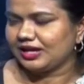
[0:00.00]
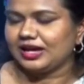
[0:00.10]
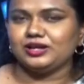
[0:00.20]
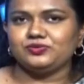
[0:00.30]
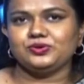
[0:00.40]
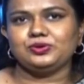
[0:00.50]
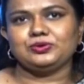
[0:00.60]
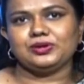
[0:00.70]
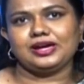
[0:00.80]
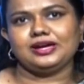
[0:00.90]
And if you
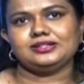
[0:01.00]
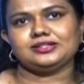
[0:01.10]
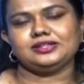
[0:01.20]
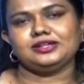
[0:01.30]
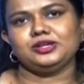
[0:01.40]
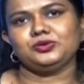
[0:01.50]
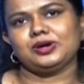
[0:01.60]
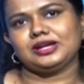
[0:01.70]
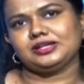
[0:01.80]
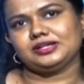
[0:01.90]
look at the new
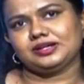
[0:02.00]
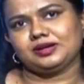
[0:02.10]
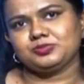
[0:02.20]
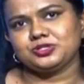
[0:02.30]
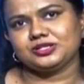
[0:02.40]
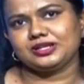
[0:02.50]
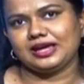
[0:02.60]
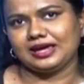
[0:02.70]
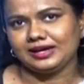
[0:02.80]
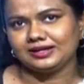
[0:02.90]
Anti-Corruption
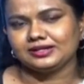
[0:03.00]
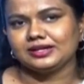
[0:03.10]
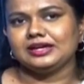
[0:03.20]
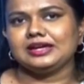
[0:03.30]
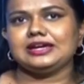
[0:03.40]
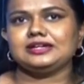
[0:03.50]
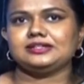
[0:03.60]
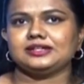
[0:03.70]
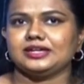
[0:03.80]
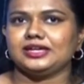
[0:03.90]
Act,
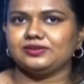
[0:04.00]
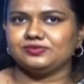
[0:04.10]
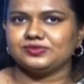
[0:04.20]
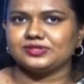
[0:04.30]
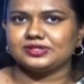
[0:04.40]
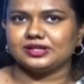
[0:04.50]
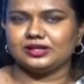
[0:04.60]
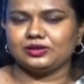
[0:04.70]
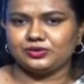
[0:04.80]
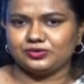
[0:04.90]
it gives
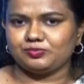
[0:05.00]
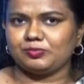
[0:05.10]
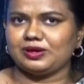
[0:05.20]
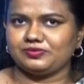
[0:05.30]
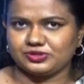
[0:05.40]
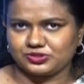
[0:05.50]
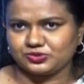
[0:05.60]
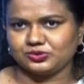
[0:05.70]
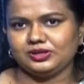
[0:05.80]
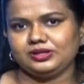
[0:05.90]
a lot of powers
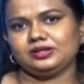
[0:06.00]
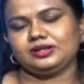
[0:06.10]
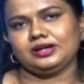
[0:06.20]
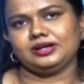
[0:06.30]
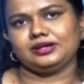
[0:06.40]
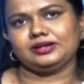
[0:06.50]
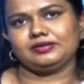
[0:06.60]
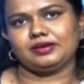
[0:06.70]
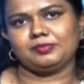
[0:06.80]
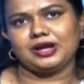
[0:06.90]
to the
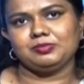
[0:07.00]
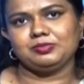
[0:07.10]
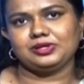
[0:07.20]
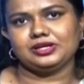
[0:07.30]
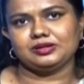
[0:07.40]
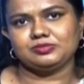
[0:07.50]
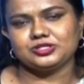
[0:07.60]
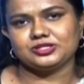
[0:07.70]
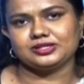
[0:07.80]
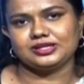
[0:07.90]
bribery
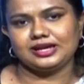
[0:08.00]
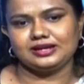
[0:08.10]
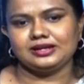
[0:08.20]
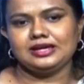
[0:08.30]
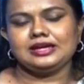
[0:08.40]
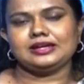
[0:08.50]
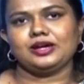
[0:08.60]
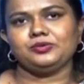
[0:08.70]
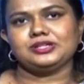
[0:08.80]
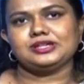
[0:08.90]
commission, and
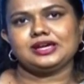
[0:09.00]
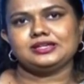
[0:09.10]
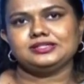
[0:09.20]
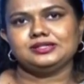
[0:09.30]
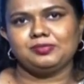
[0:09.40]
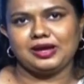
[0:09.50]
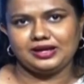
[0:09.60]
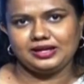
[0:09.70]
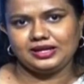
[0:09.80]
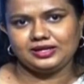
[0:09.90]
now it has the
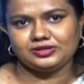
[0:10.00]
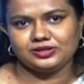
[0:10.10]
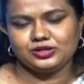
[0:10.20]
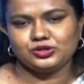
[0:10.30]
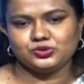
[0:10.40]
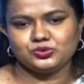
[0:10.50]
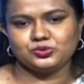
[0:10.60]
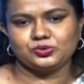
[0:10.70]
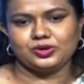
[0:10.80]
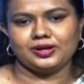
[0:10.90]
mandate
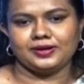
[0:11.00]
to